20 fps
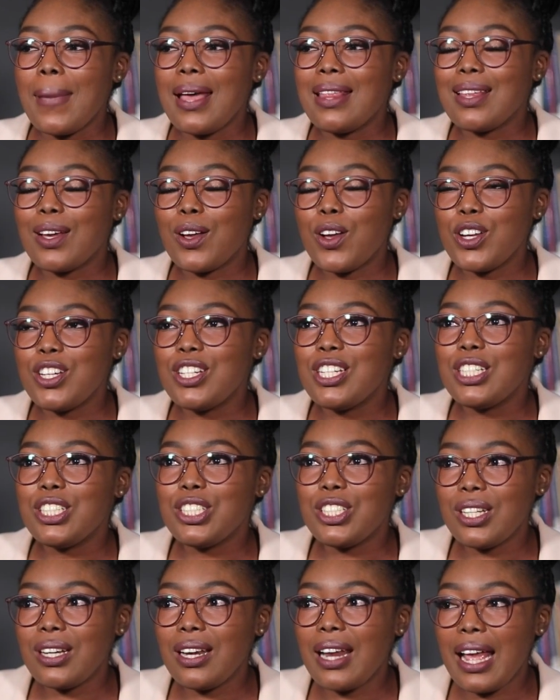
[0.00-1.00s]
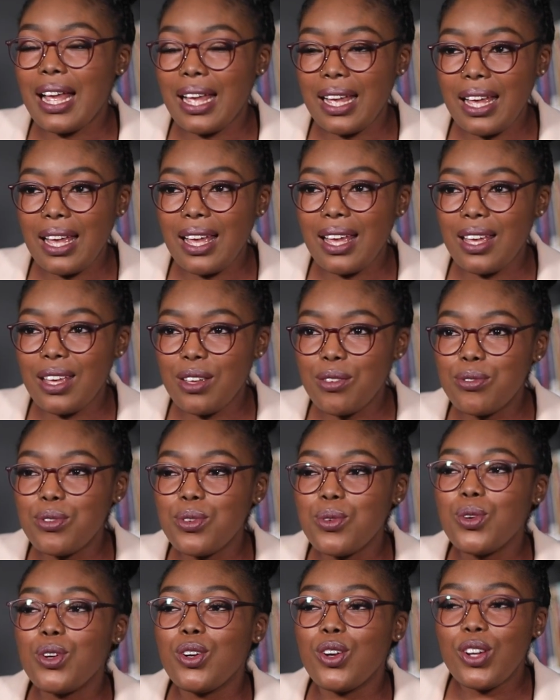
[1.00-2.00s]
The condition, like, if
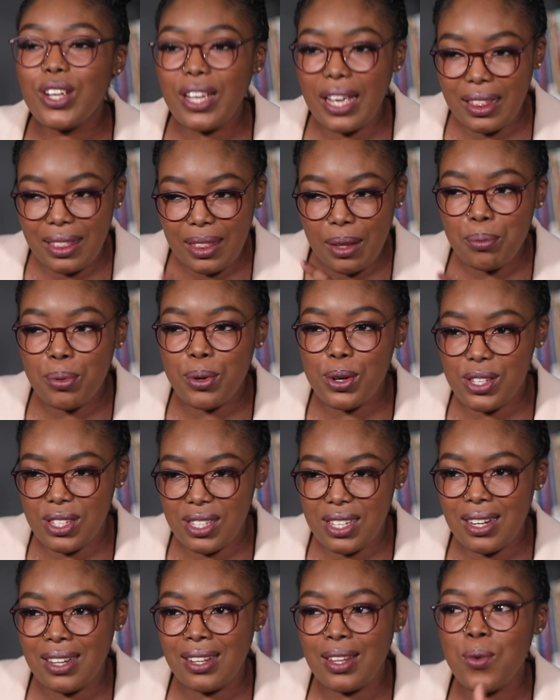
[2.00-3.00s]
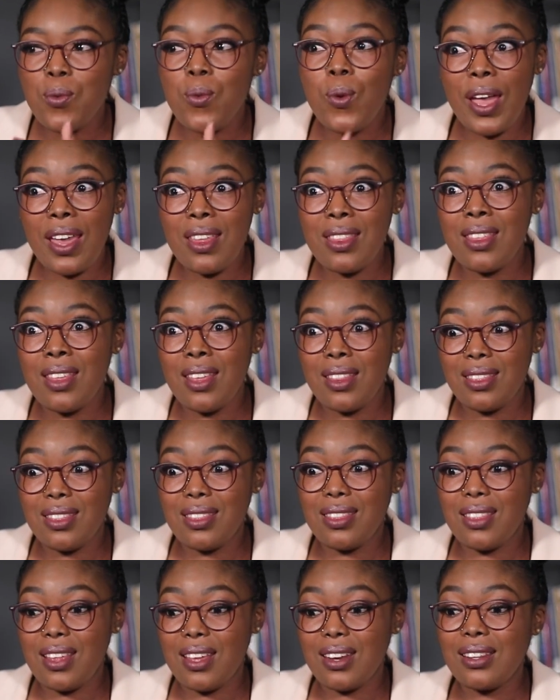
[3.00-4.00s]
you look at the person the way
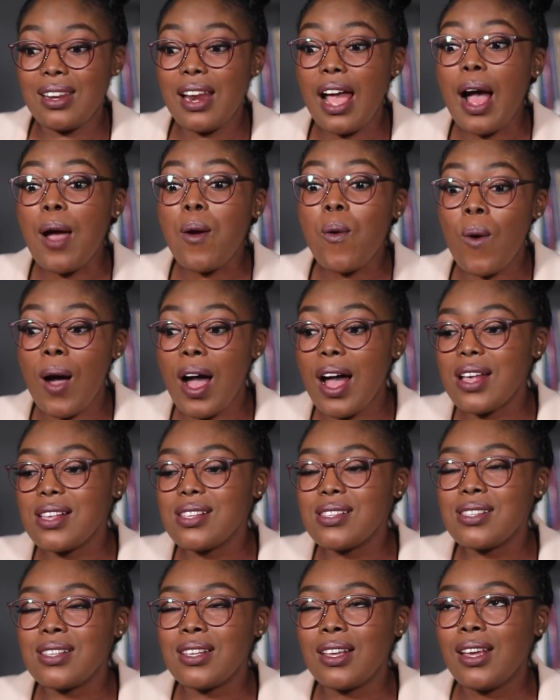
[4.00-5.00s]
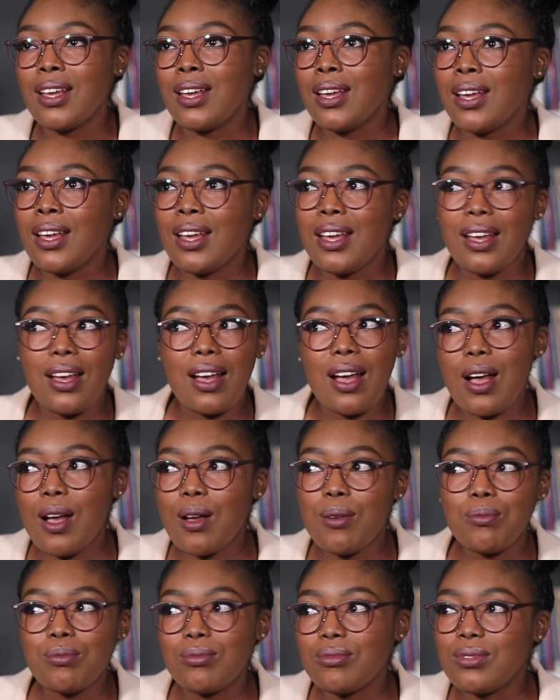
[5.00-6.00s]
that I was,
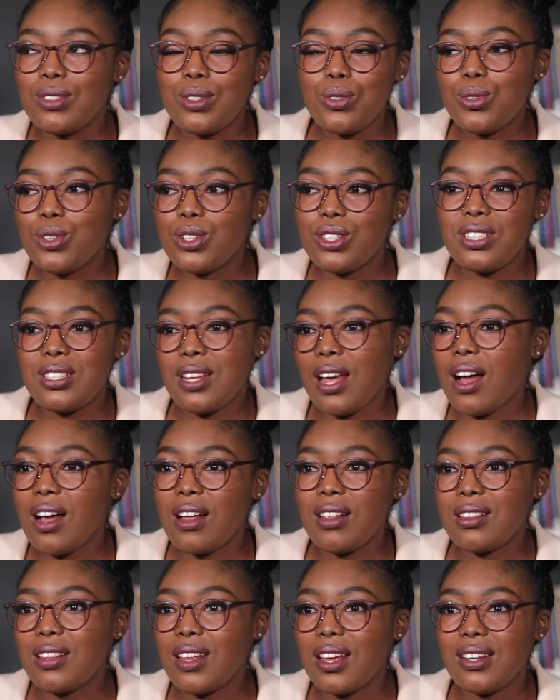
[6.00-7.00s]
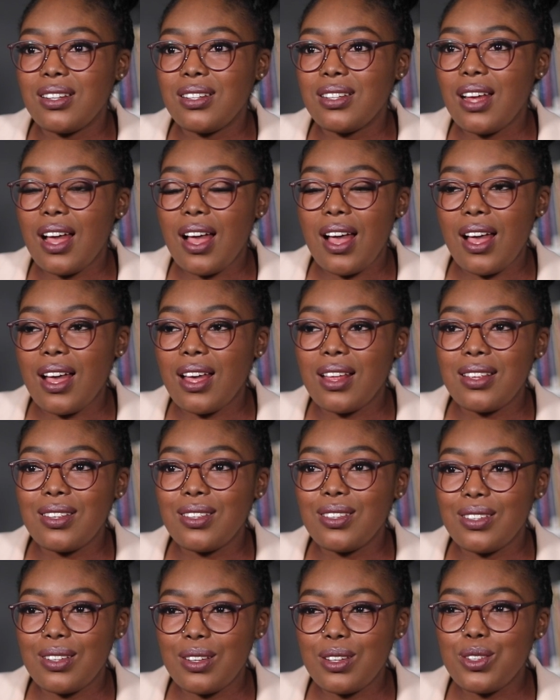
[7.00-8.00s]
you could tell that
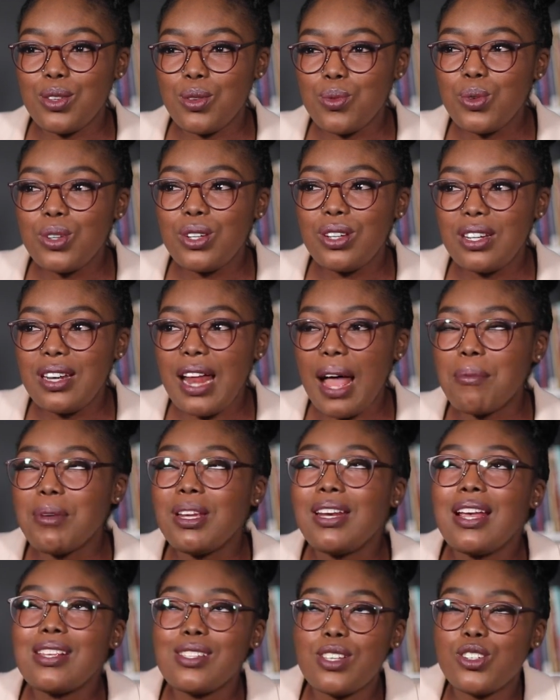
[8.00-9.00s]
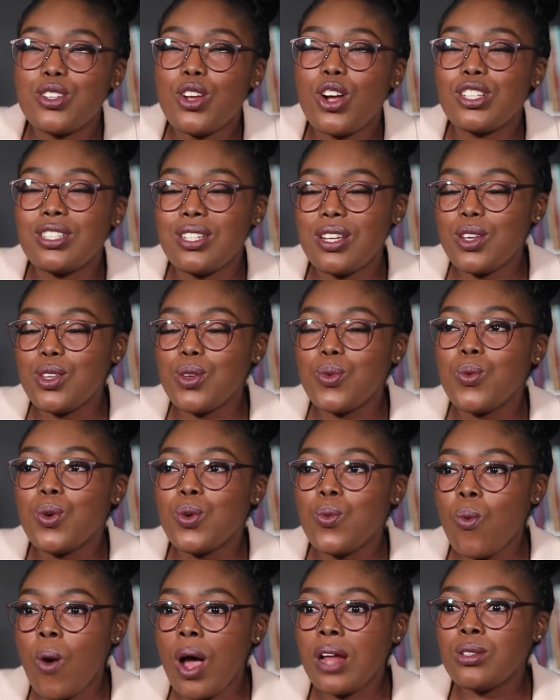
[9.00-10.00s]
as a doctor, you
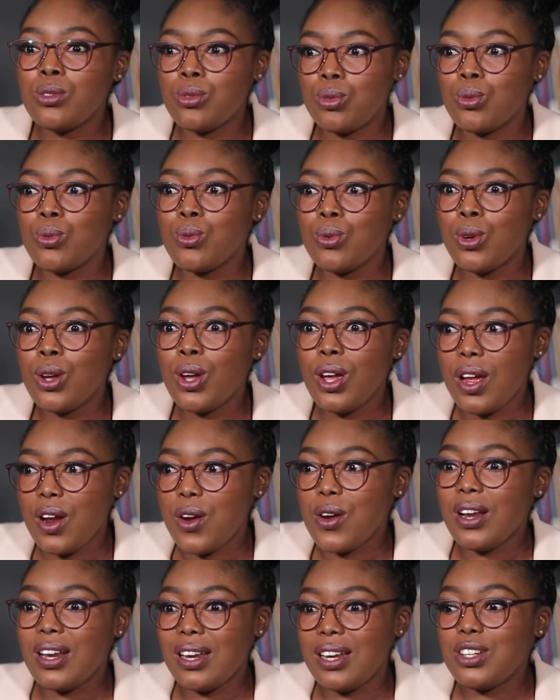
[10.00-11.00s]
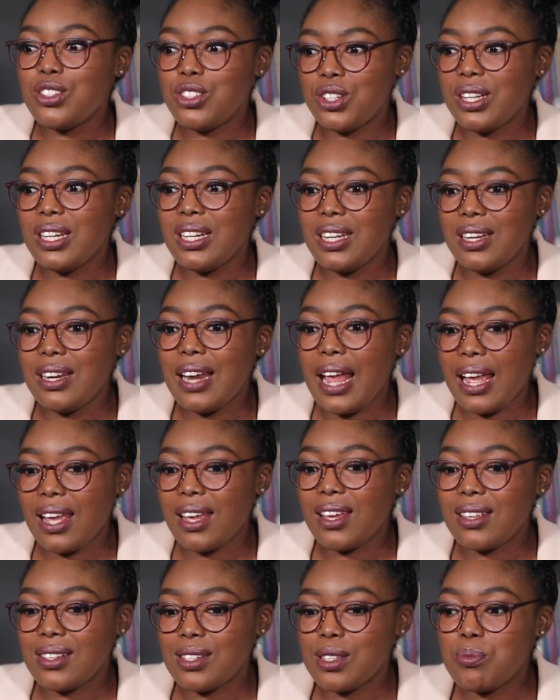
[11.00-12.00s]
would want to literally,
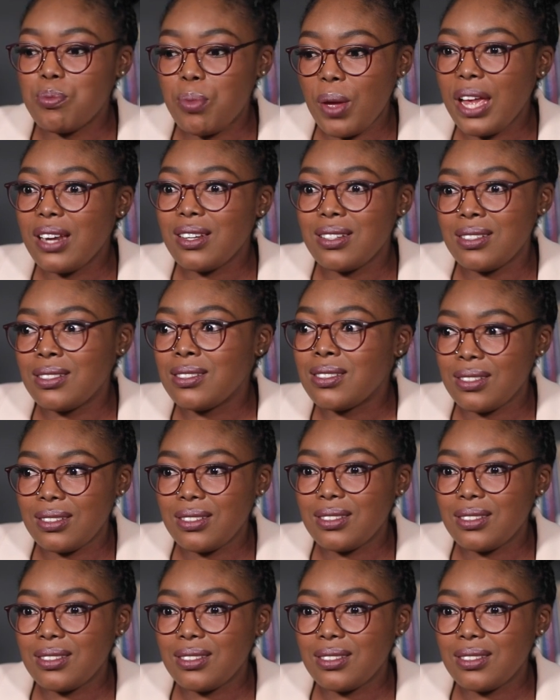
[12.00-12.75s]
like, spend